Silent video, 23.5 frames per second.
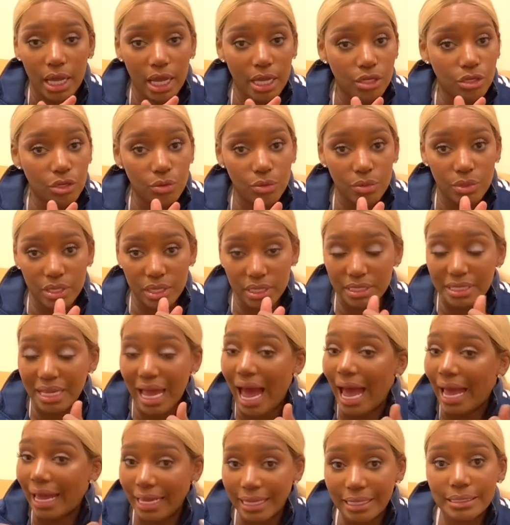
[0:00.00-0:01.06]
and you can
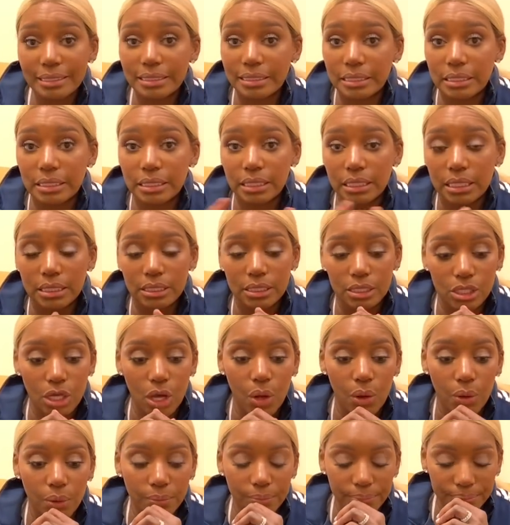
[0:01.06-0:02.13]
die instantly.
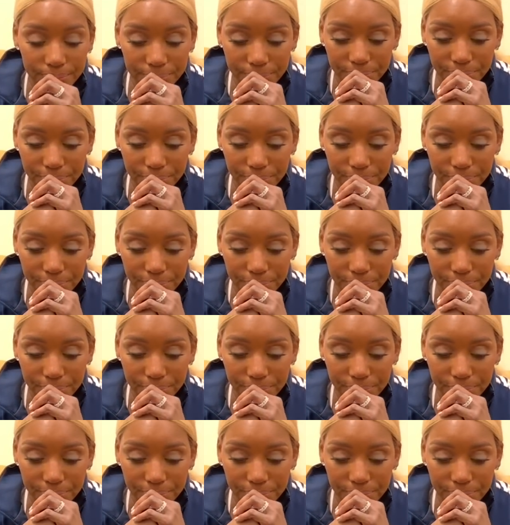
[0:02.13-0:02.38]
So.